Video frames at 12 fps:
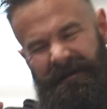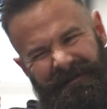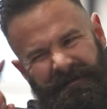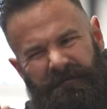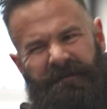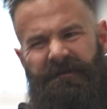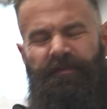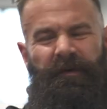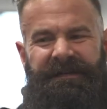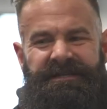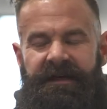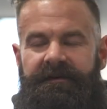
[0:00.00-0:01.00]
that little
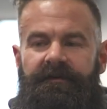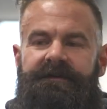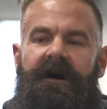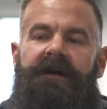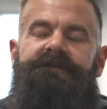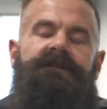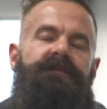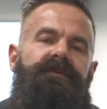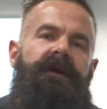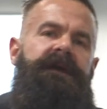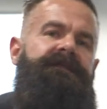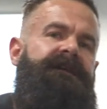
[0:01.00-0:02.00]
switch that goes off in your
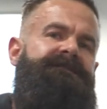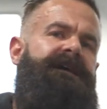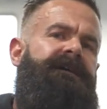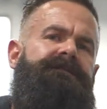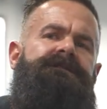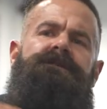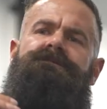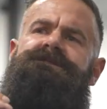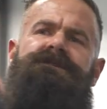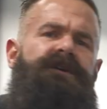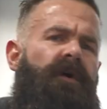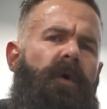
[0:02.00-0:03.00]
brain that tells you
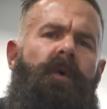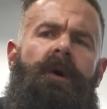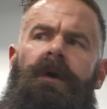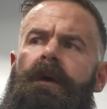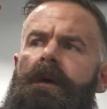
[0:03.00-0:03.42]
to go